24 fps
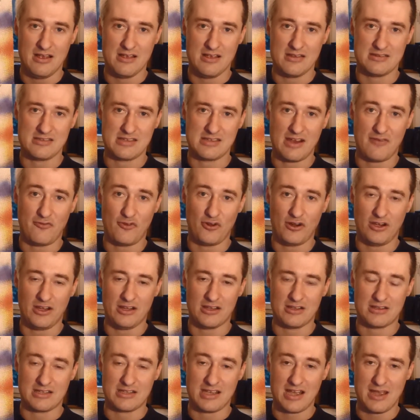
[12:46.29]

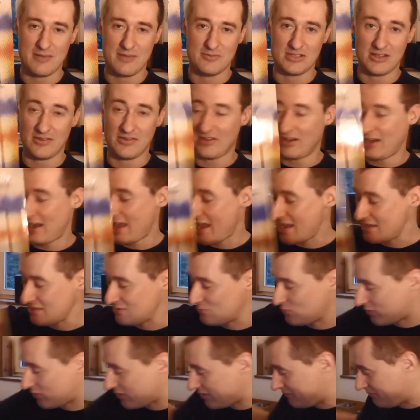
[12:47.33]
several times. And the
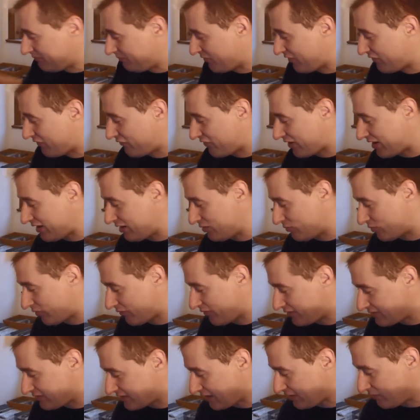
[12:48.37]
last one, the final
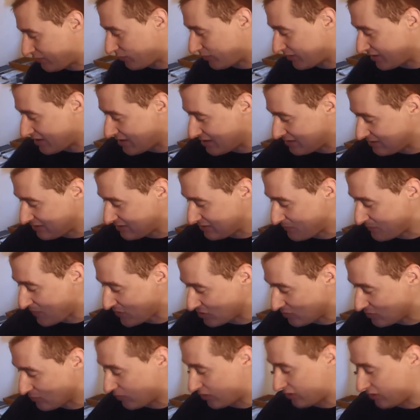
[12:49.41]
one, the 10th one, is a
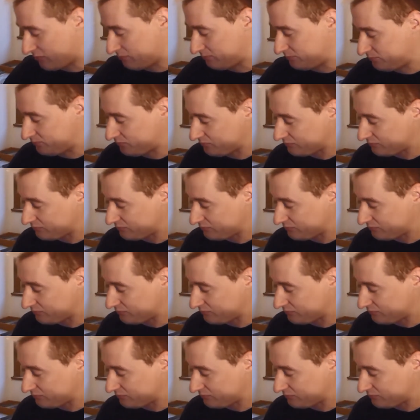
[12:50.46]
special one.